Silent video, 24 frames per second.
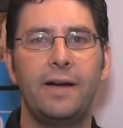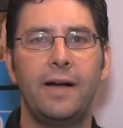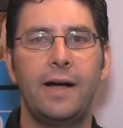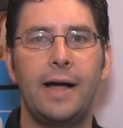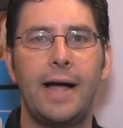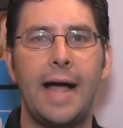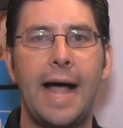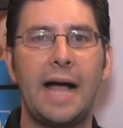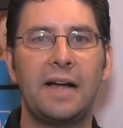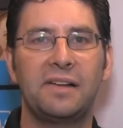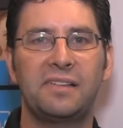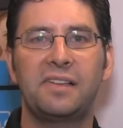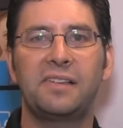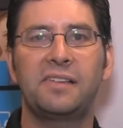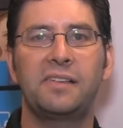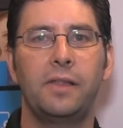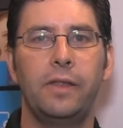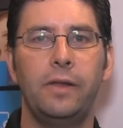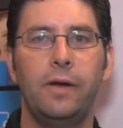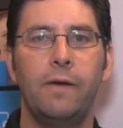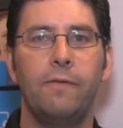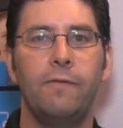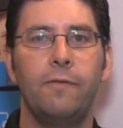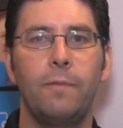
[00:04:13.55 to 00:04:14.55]
access to
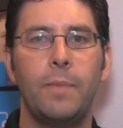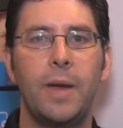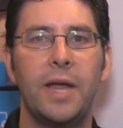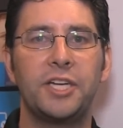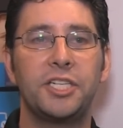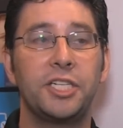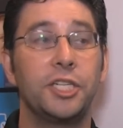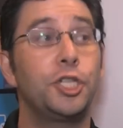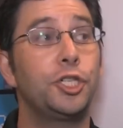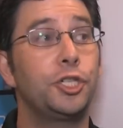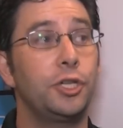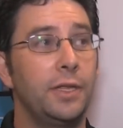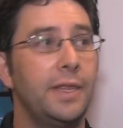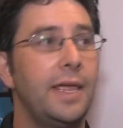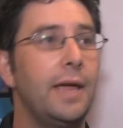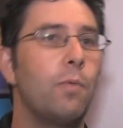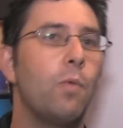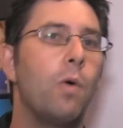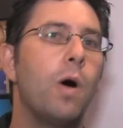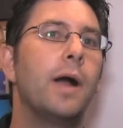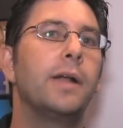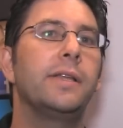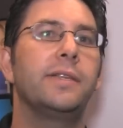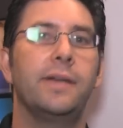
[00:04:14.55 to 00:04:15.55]
their information should they
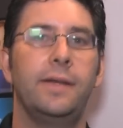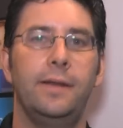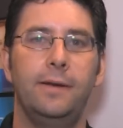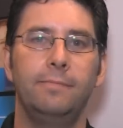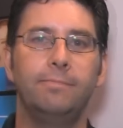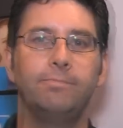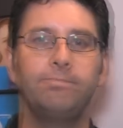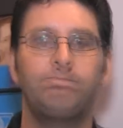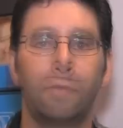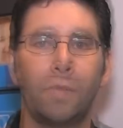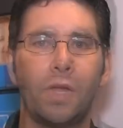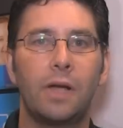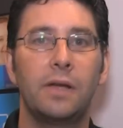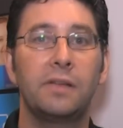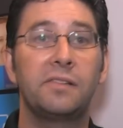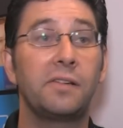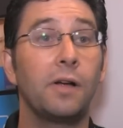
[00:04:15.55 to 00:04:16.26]
want it.